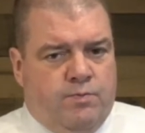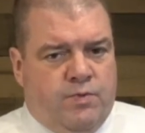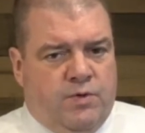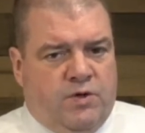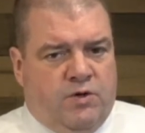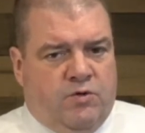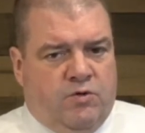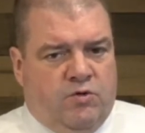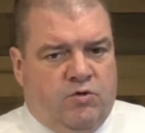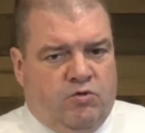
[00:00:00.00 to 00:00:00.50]

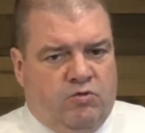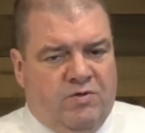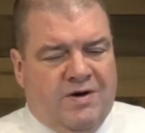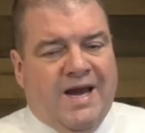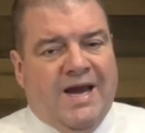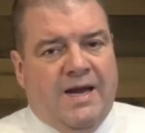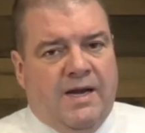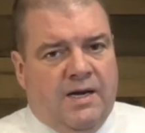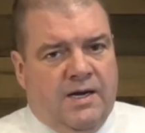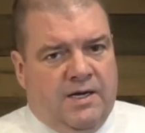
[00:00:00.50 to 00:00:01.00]

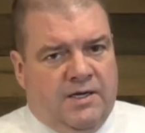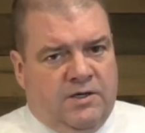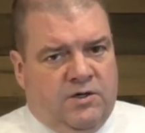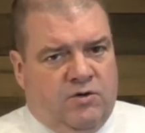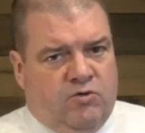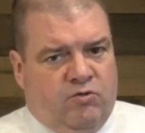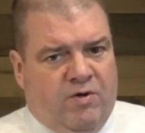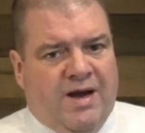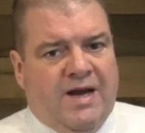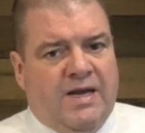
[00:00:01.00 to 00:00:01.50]
create a
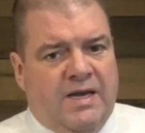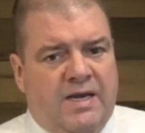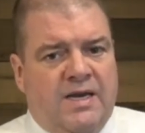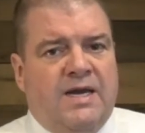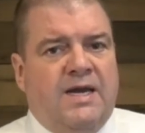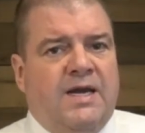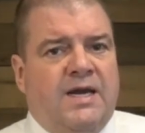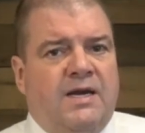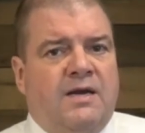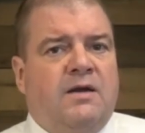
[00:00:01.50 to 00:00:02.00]
great
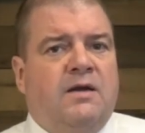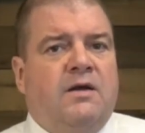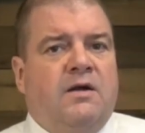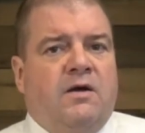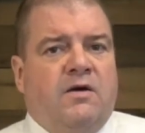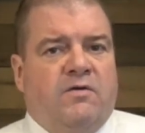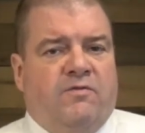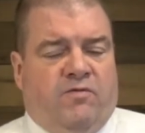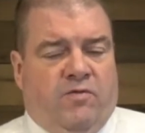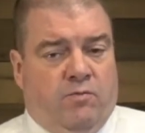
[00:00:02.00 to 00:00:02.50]
need
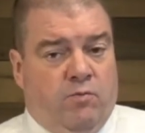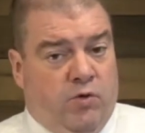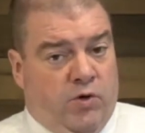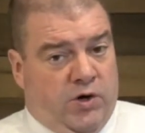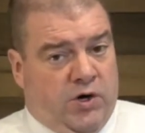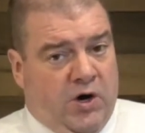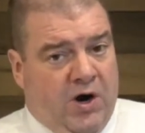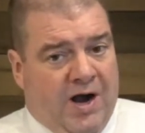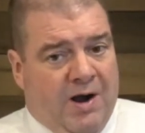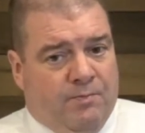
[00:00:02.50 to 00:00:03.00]
for more
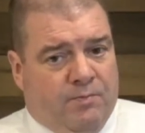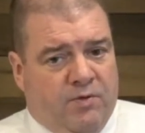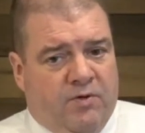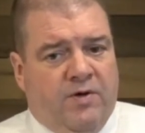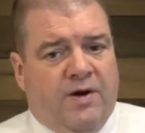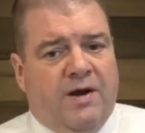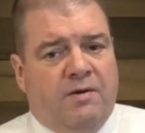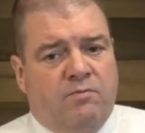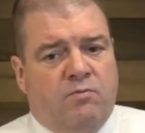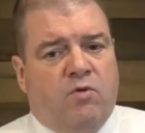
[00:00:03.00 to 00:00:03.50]
copper
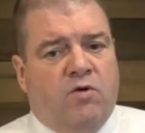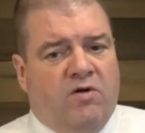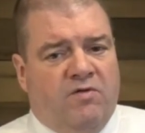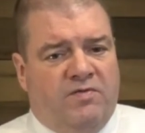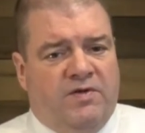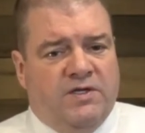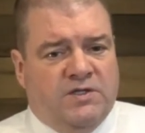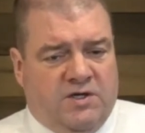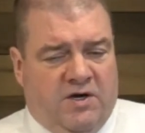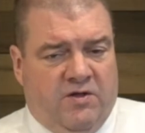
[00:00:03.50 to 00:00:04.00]
and more of
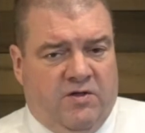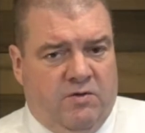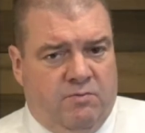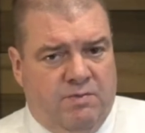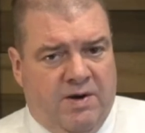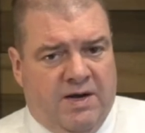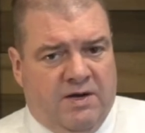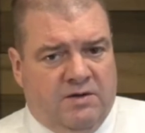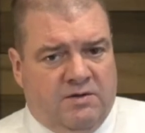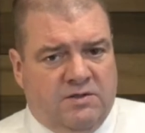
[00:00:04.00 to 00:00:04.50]
these other
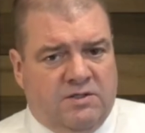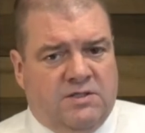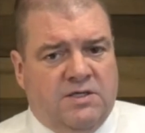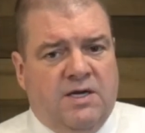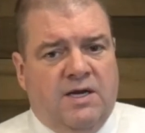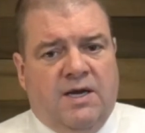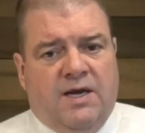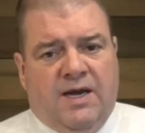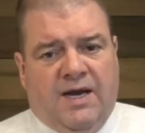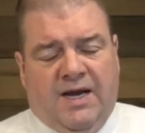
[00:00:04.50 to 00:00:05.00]
metals.
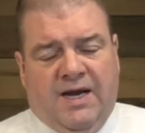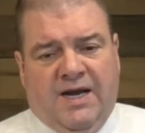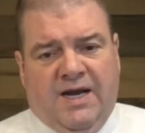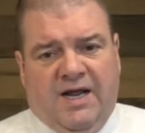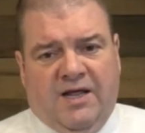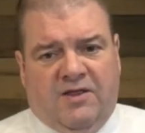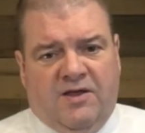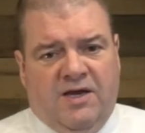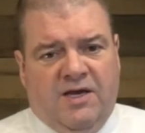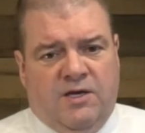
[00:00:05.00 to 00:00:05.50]
And
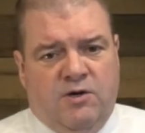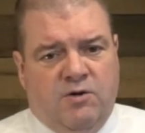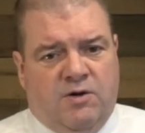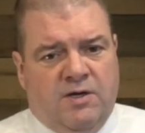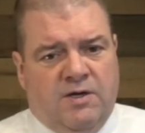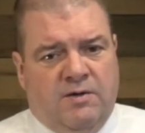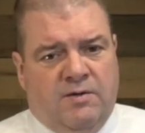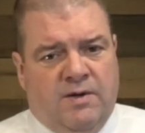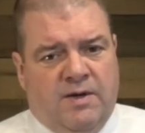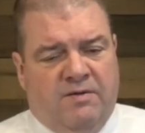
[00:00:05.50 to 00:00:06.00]
I think you
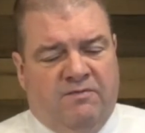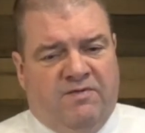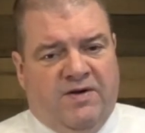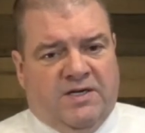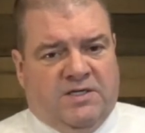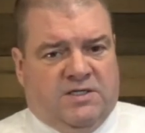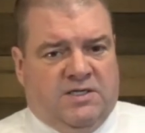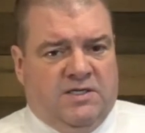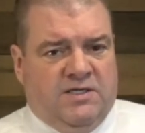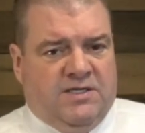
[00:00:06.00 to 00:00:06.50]
can
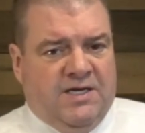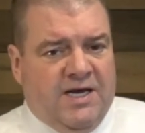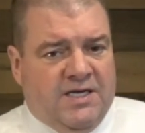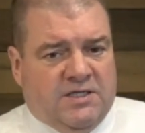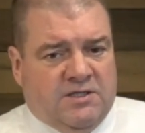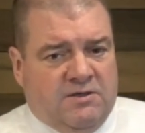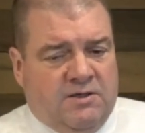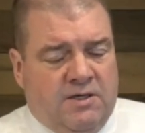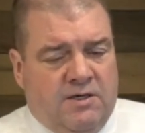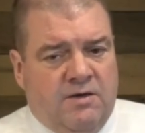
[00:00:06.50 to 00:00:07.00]
invest in
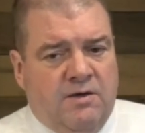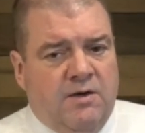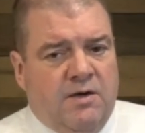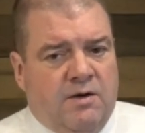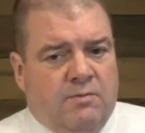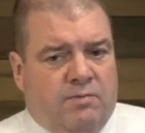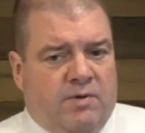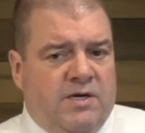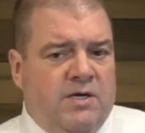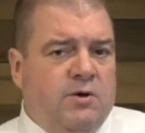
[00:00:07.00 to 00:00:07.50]
Tesla,
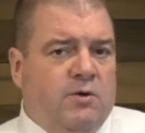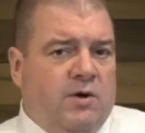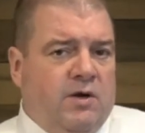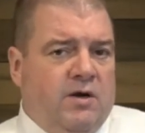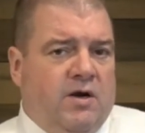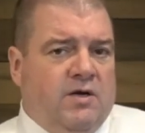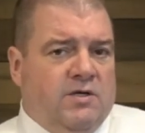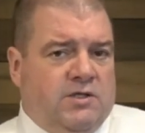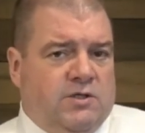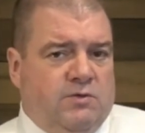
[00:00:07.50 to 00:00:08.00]
but you can
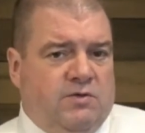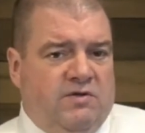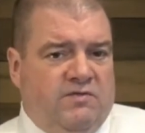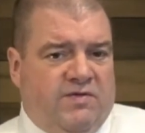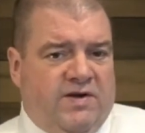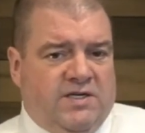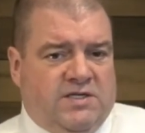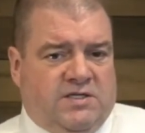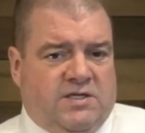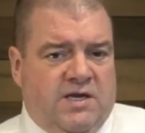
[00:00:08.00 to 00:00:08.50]
also
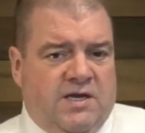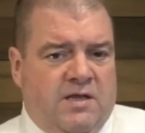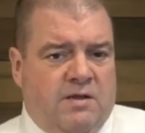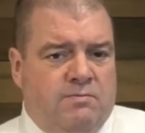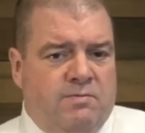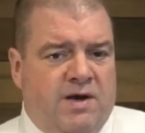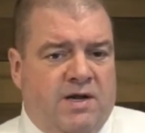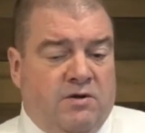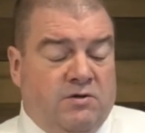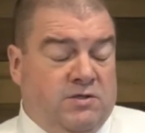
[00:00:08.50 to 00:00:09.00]
invest in the
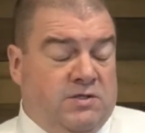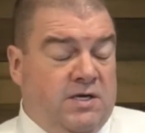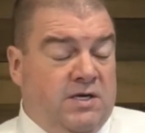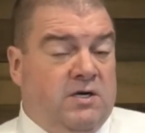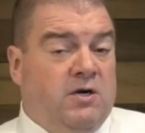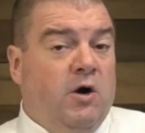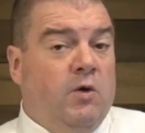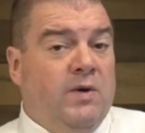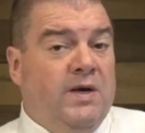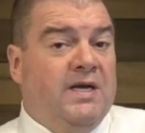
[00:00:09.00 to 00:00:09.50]
metals that
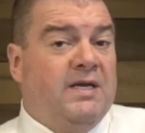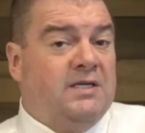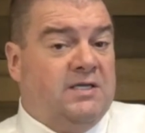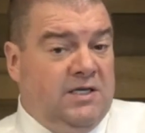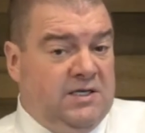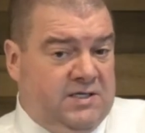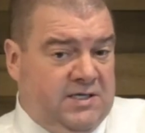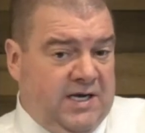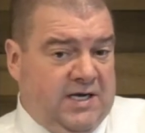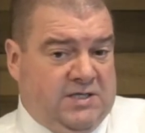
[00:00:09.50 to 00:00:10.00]
go into
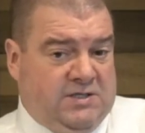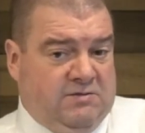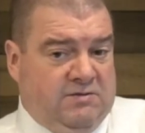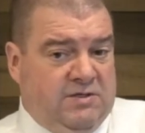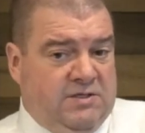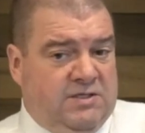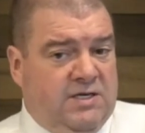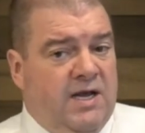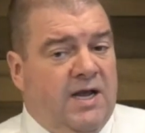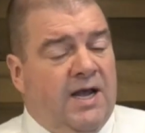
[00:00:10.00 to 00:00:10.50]

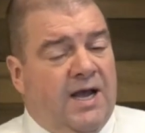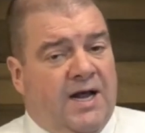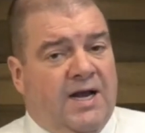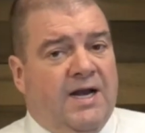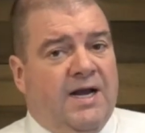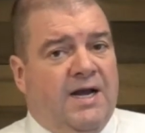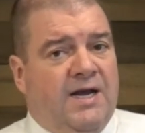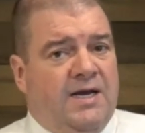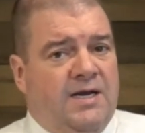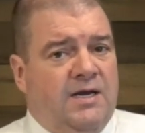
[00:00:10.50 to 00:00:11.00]
Teslas. And
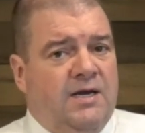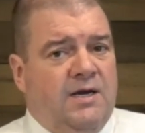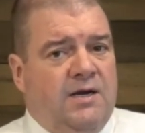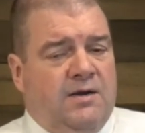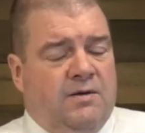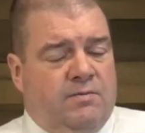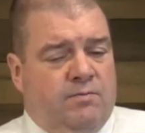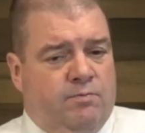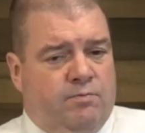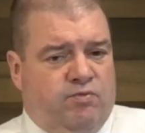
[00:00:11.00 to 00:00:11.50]
I
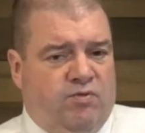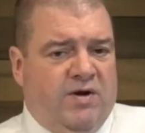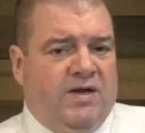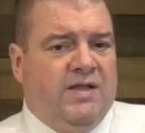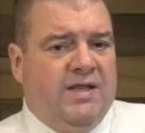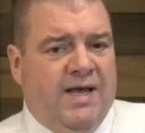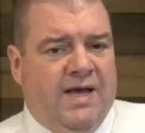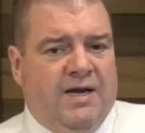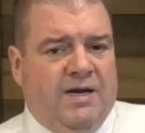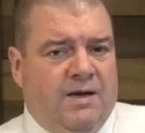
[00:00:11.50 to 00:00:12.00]
bring
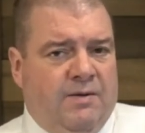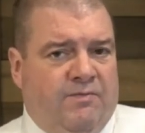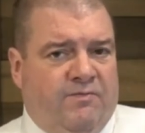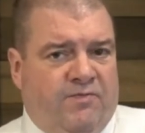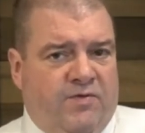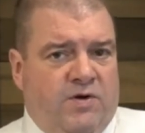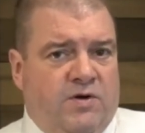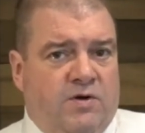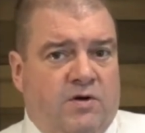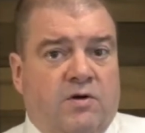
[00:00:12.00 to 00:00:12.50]
that up
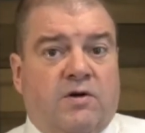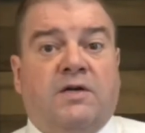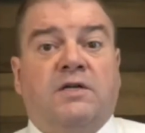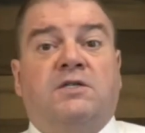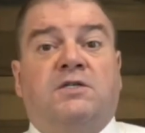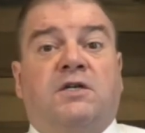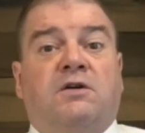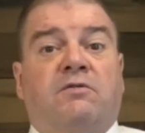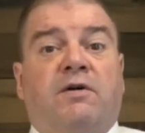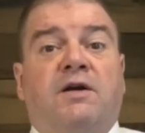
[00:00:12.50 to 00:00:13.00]
for your
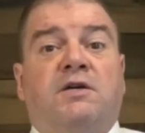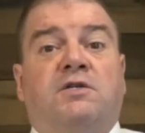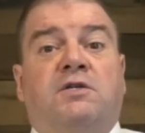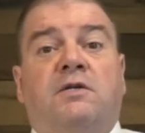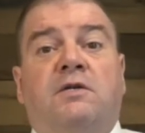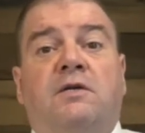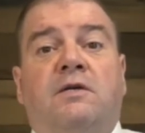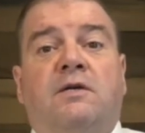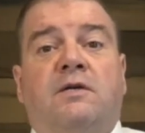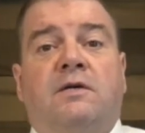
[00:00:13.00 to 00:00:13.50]

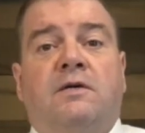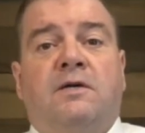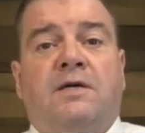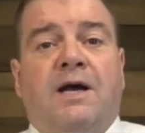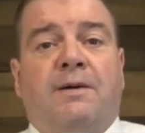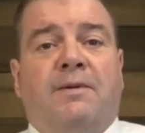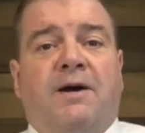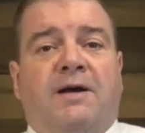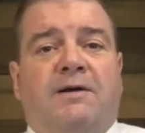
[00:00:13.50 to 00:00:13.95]
consideration. Yeah, Mike.